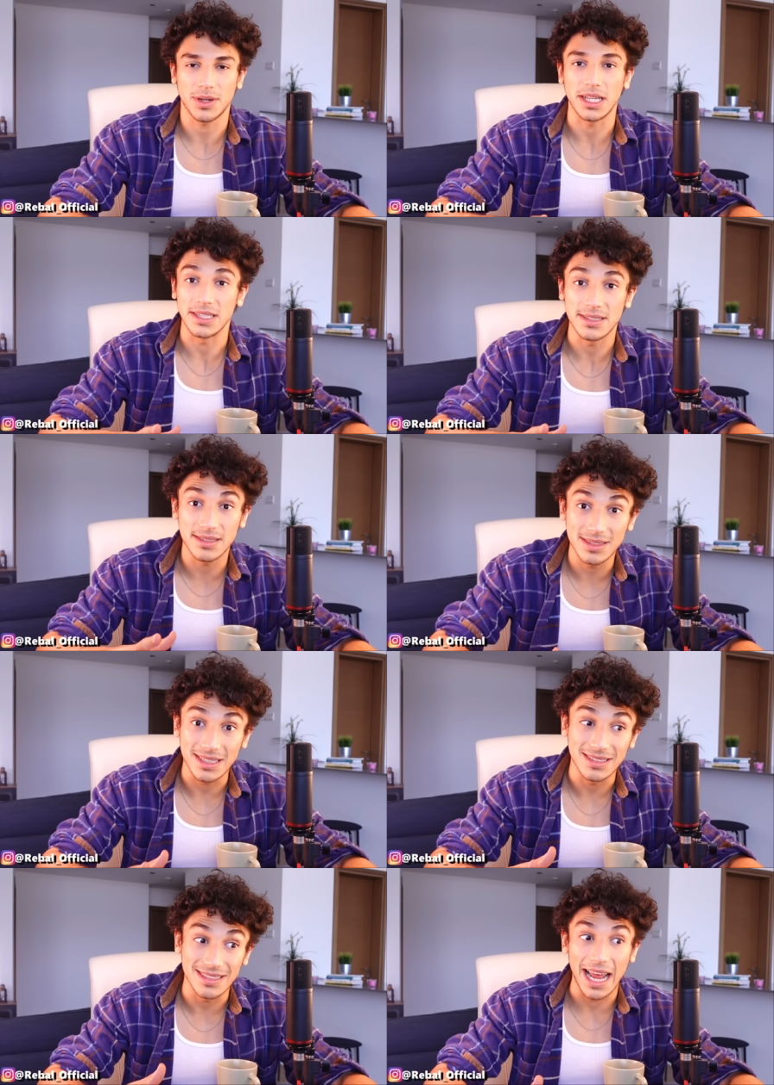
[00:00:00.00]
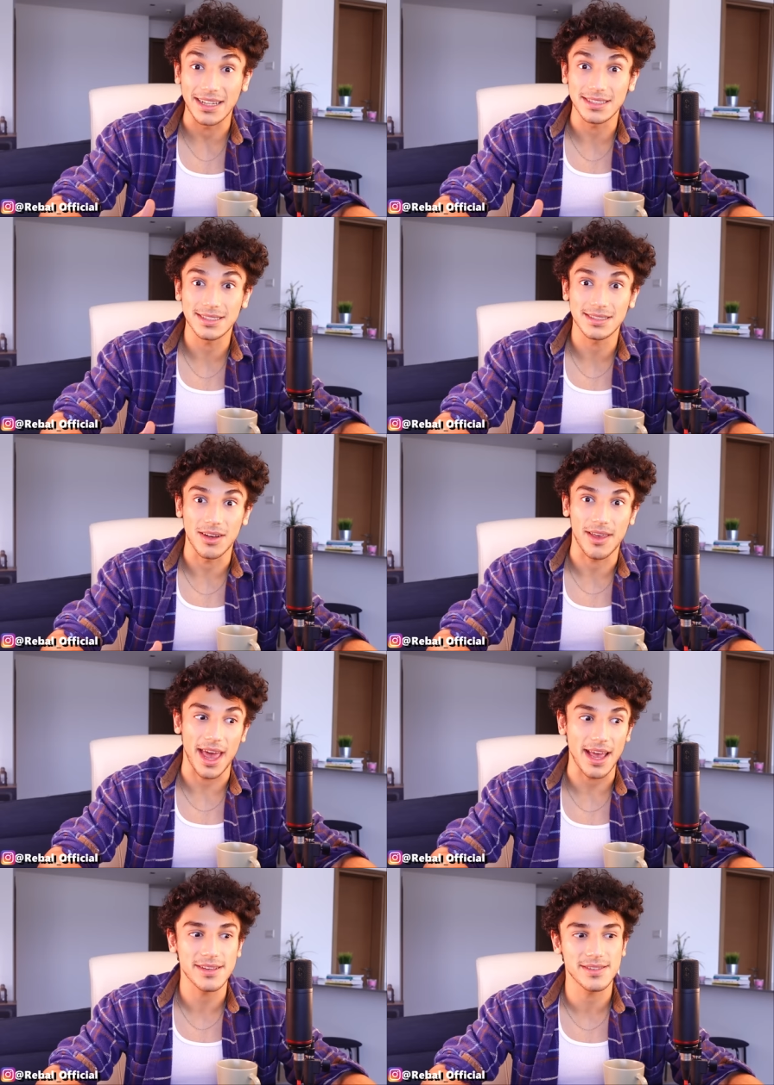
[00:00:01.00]
pretty it's dense.
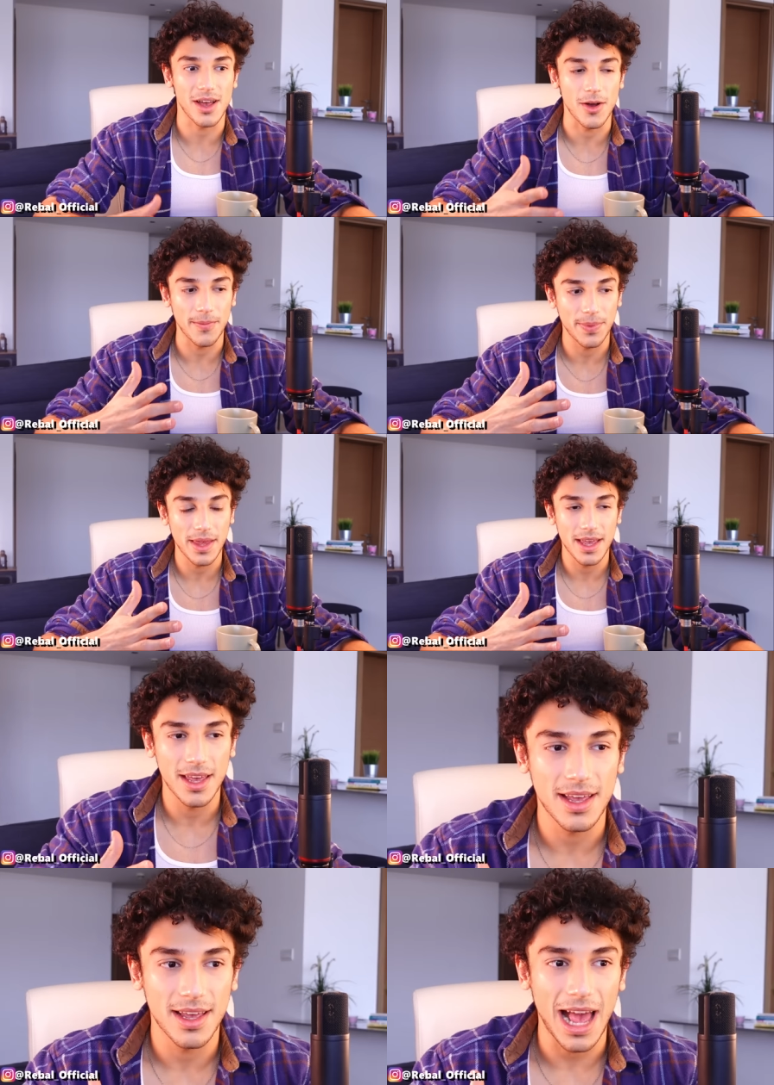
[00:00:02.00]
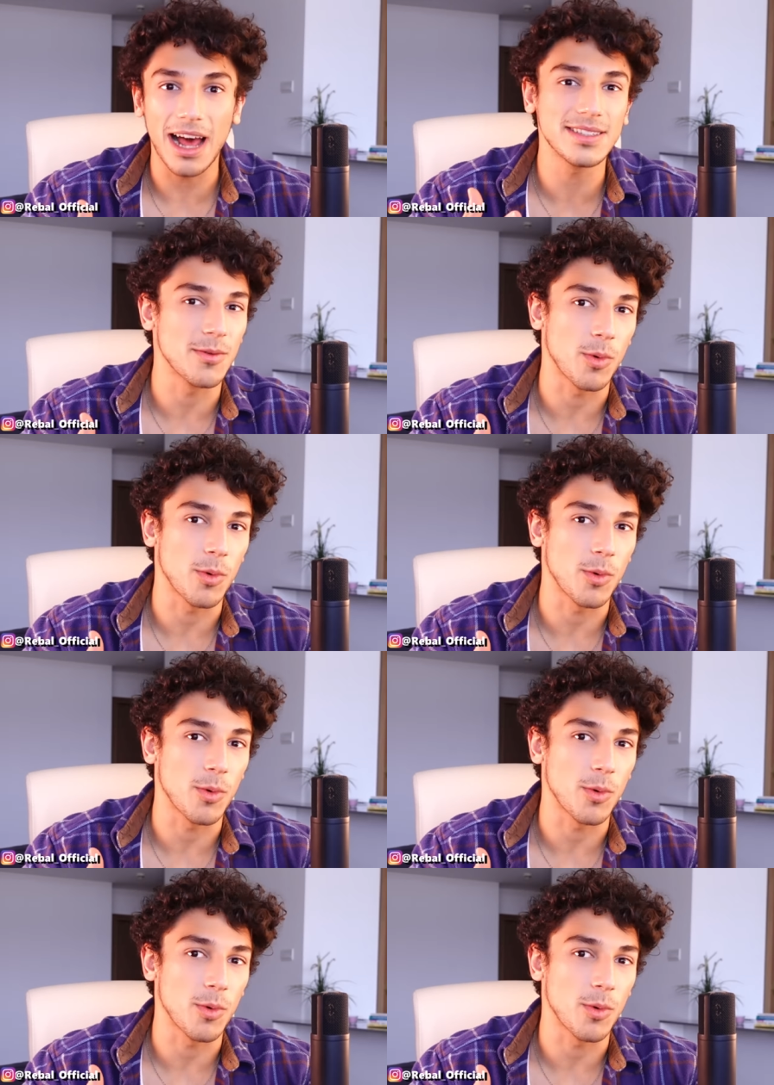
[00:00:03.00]
Okay, so how does it